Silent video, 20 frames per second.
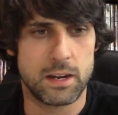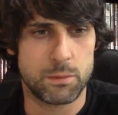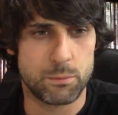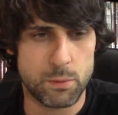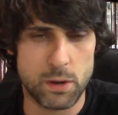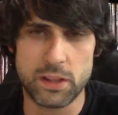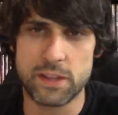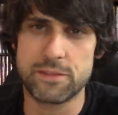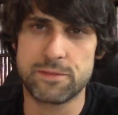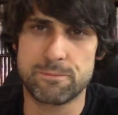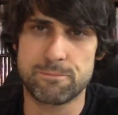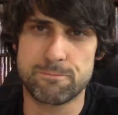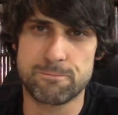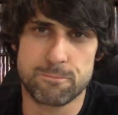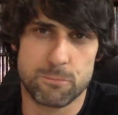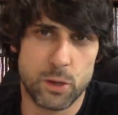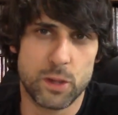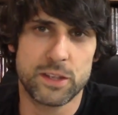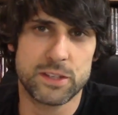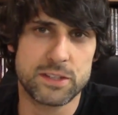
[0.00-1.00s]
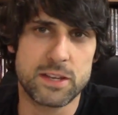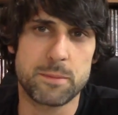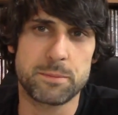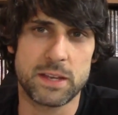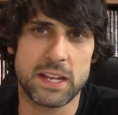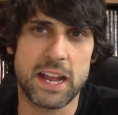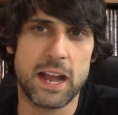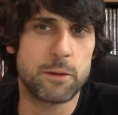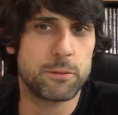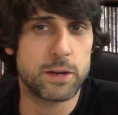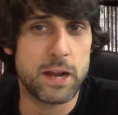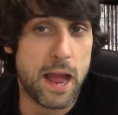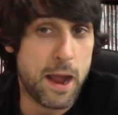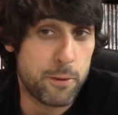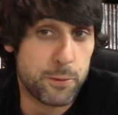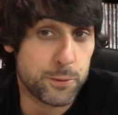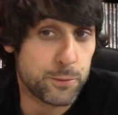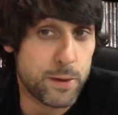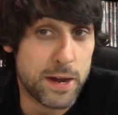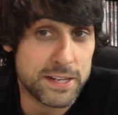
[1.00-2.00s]
really, really something I would
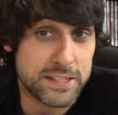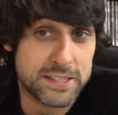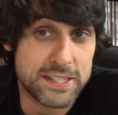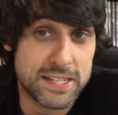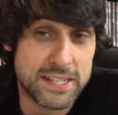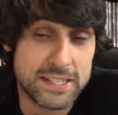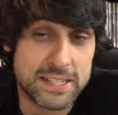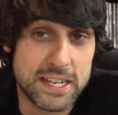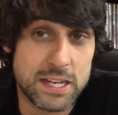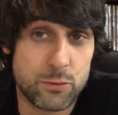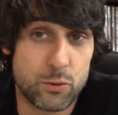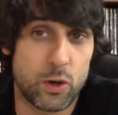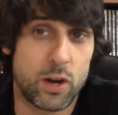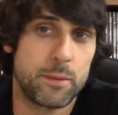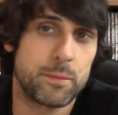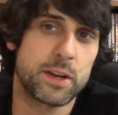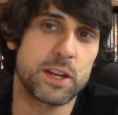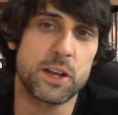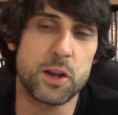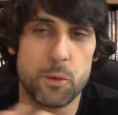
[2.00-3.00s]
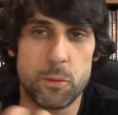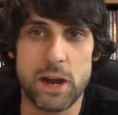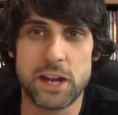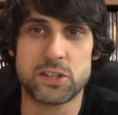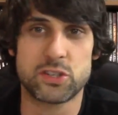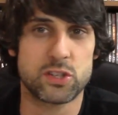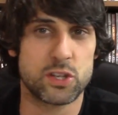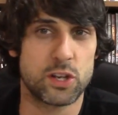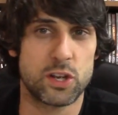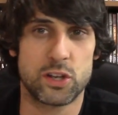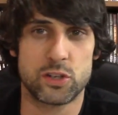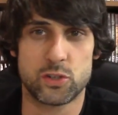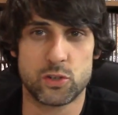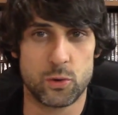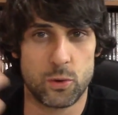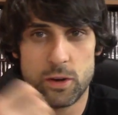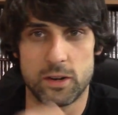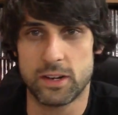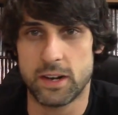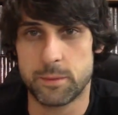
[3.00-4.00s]
I would want to see a sequel. I'm going to go watch the
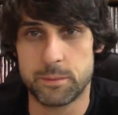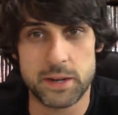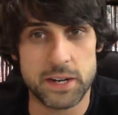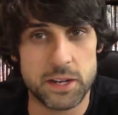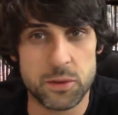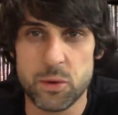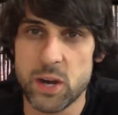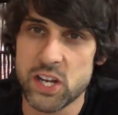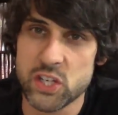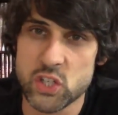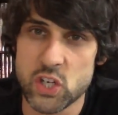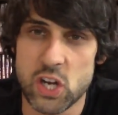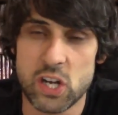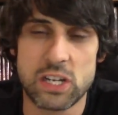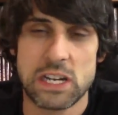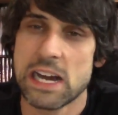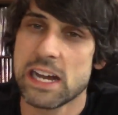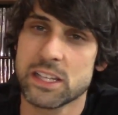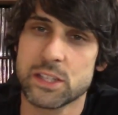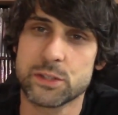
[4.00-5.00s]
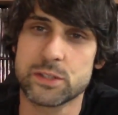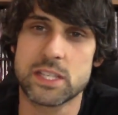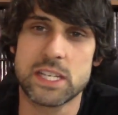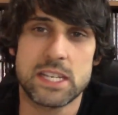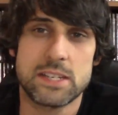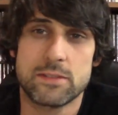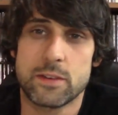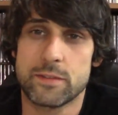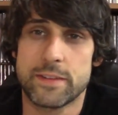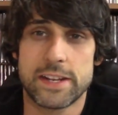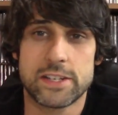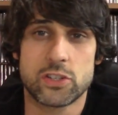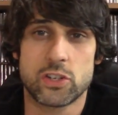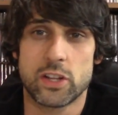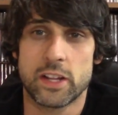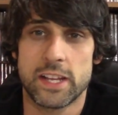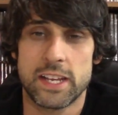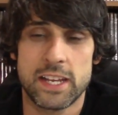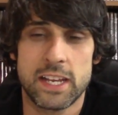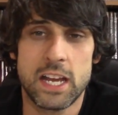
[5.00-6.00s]
short and I'm going to watch All Hallows Eve
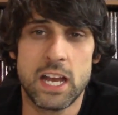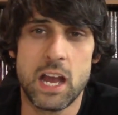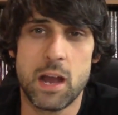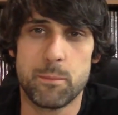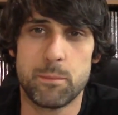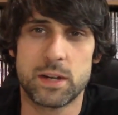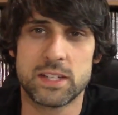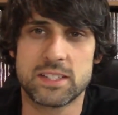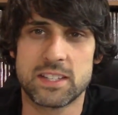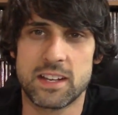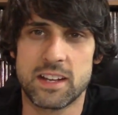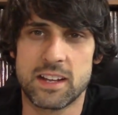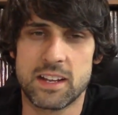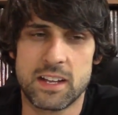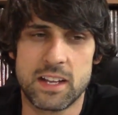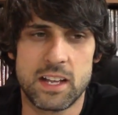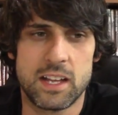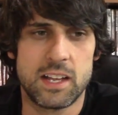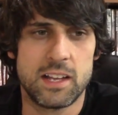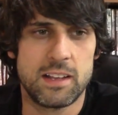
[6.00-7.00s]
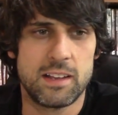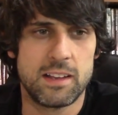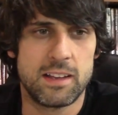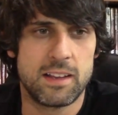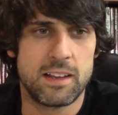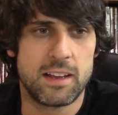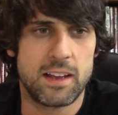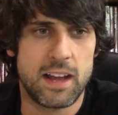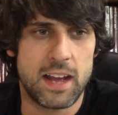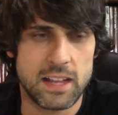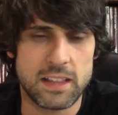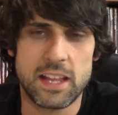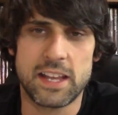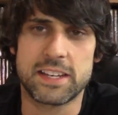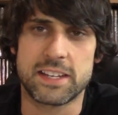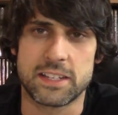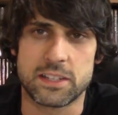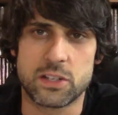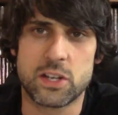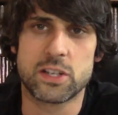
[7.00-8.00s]
eventually. But uh, I
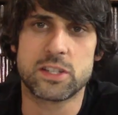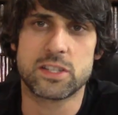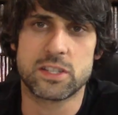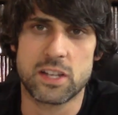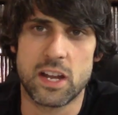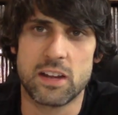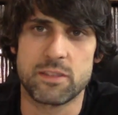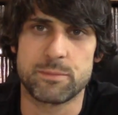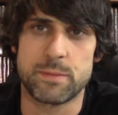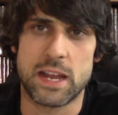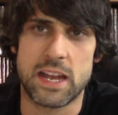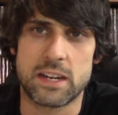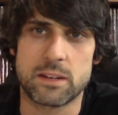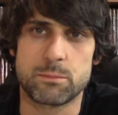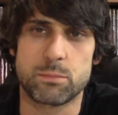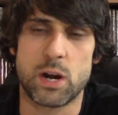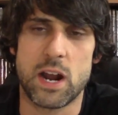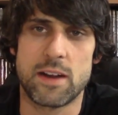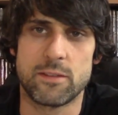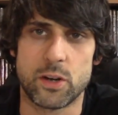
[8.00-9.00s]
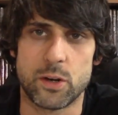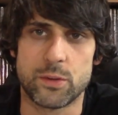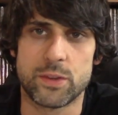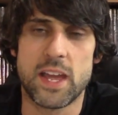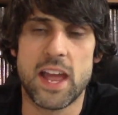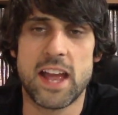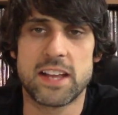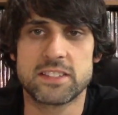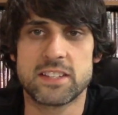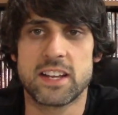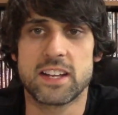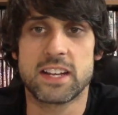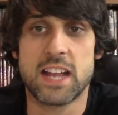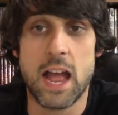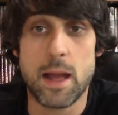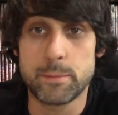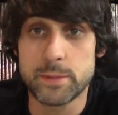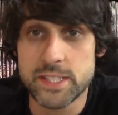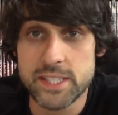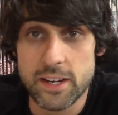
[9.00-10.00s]
like it. Good stuff, man. Bravo. That has a
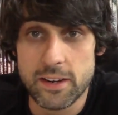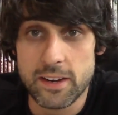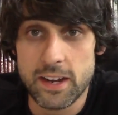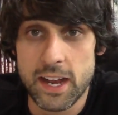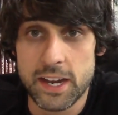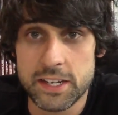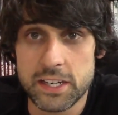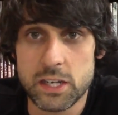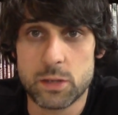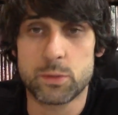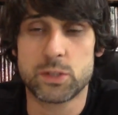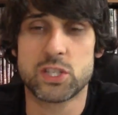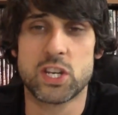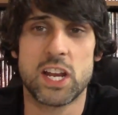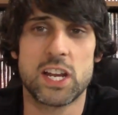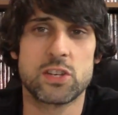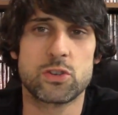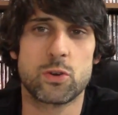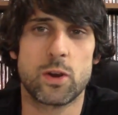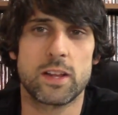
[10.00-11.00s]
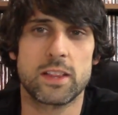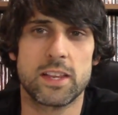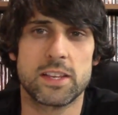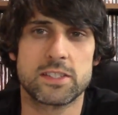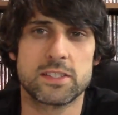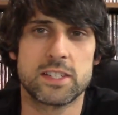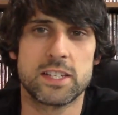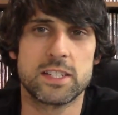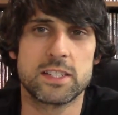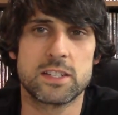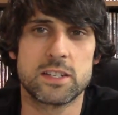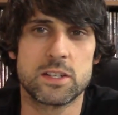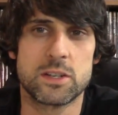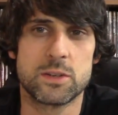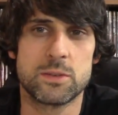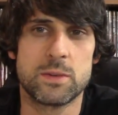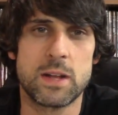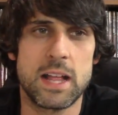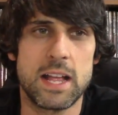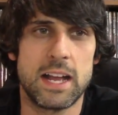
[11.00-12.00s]
commentary on here, which I enjoy listening
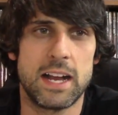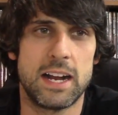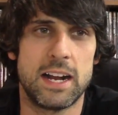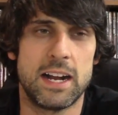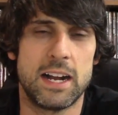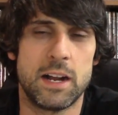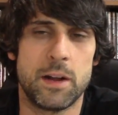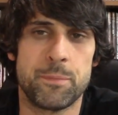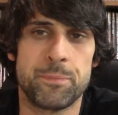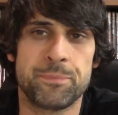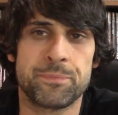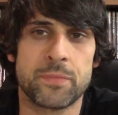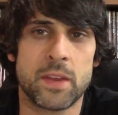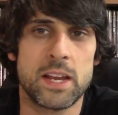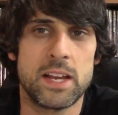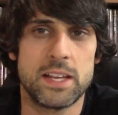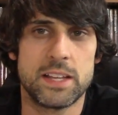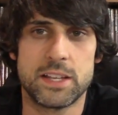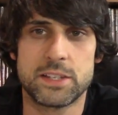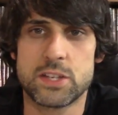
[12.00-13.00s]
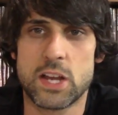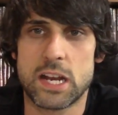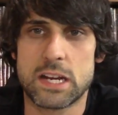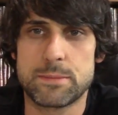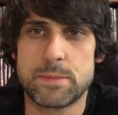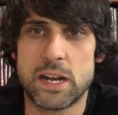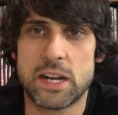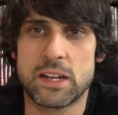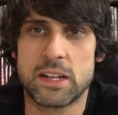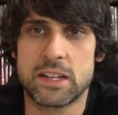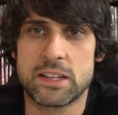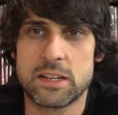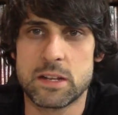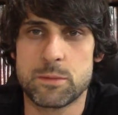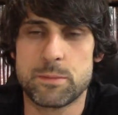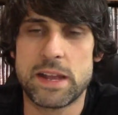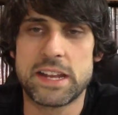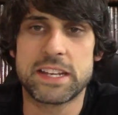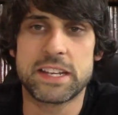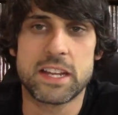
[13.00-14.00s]
to. Um, they talk about you
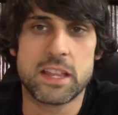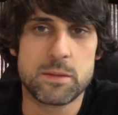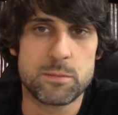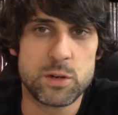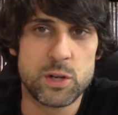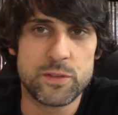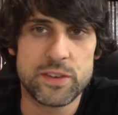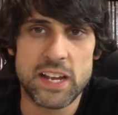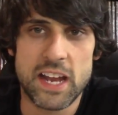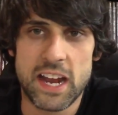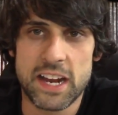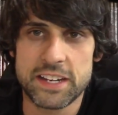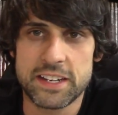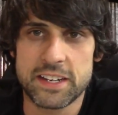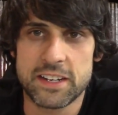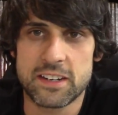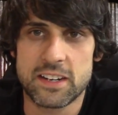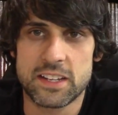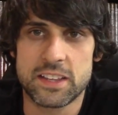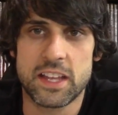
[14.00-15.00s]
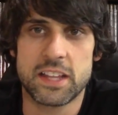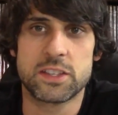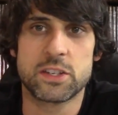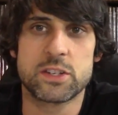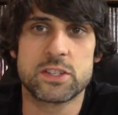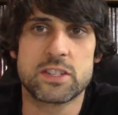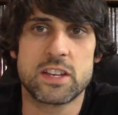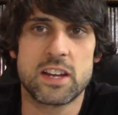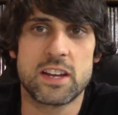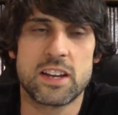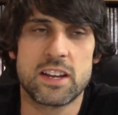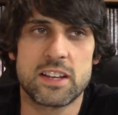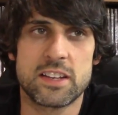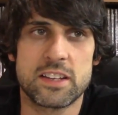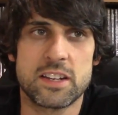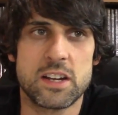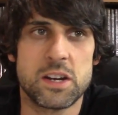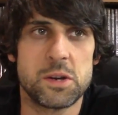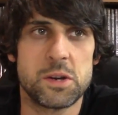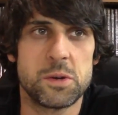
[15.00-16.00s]
know making of the movie on here, and then there's uh
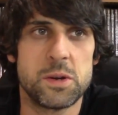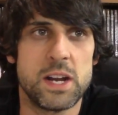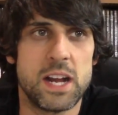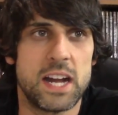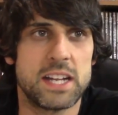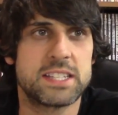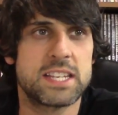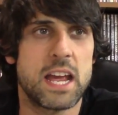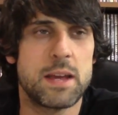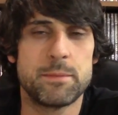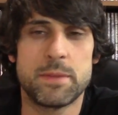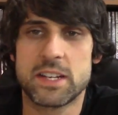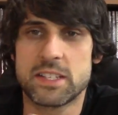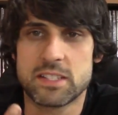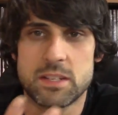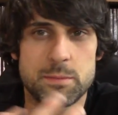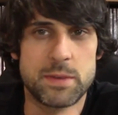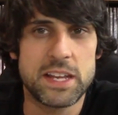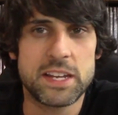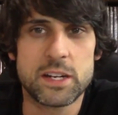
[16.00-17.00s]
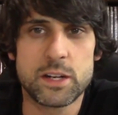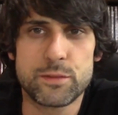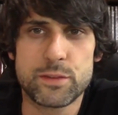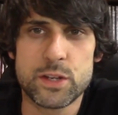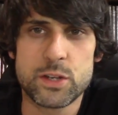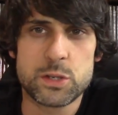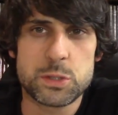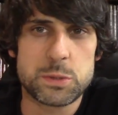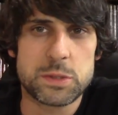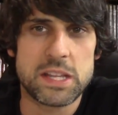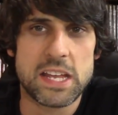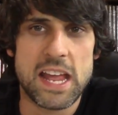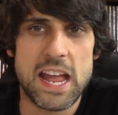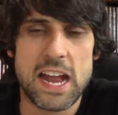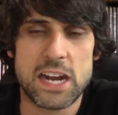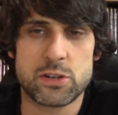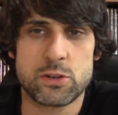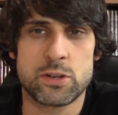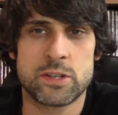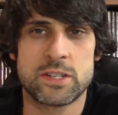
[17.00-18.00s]
you know a ten minute some interviews with the
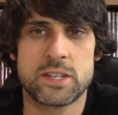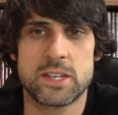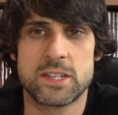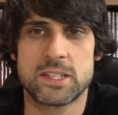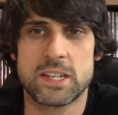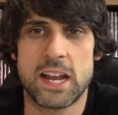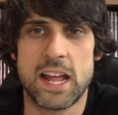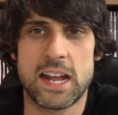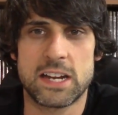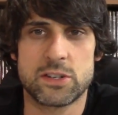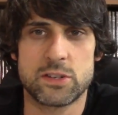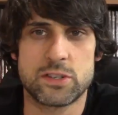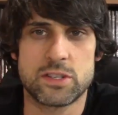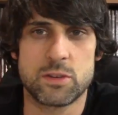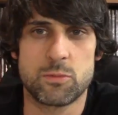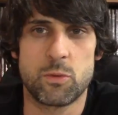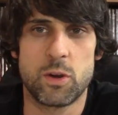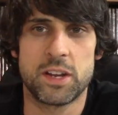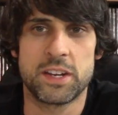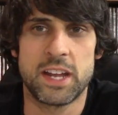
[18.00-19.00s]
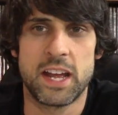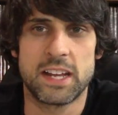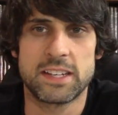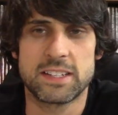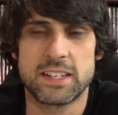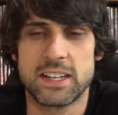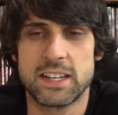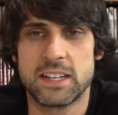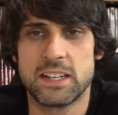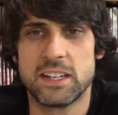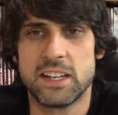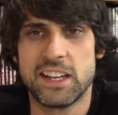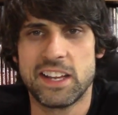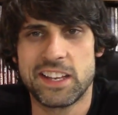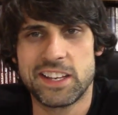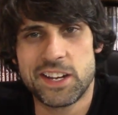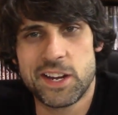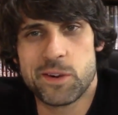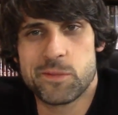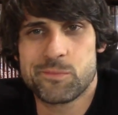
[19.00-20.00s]
actresses and actors and whatnot. Uh,
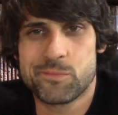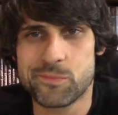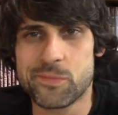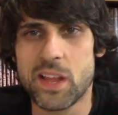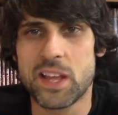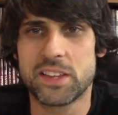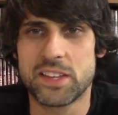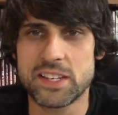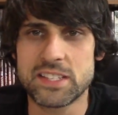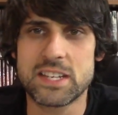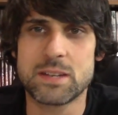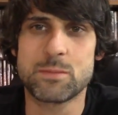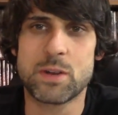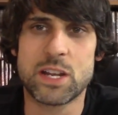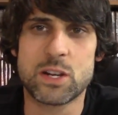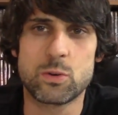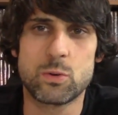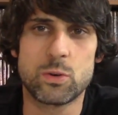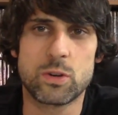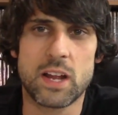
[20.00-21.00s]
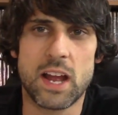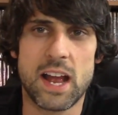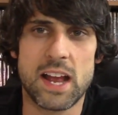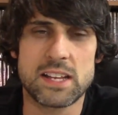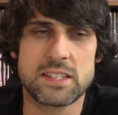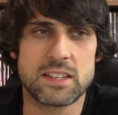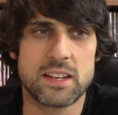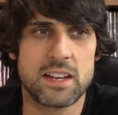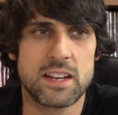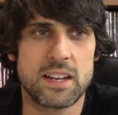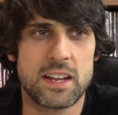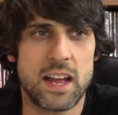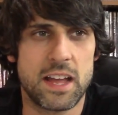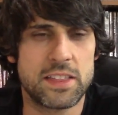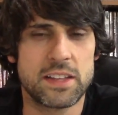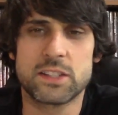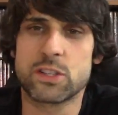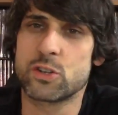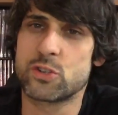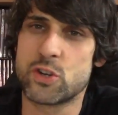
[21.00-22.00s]
you know they seem like cool guys. Uh, I
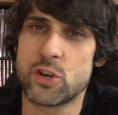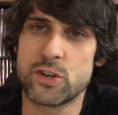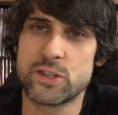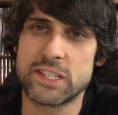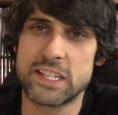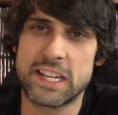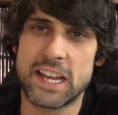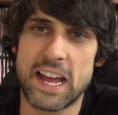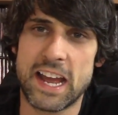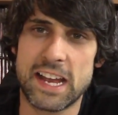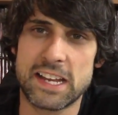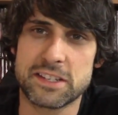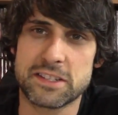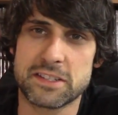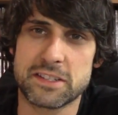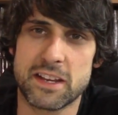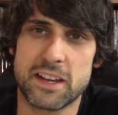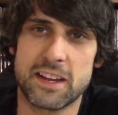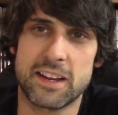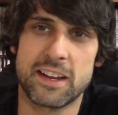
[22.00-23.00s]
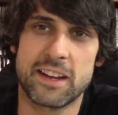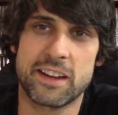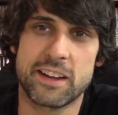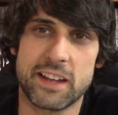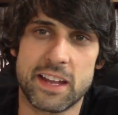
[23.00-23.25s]
think they're Jersey guys, uh,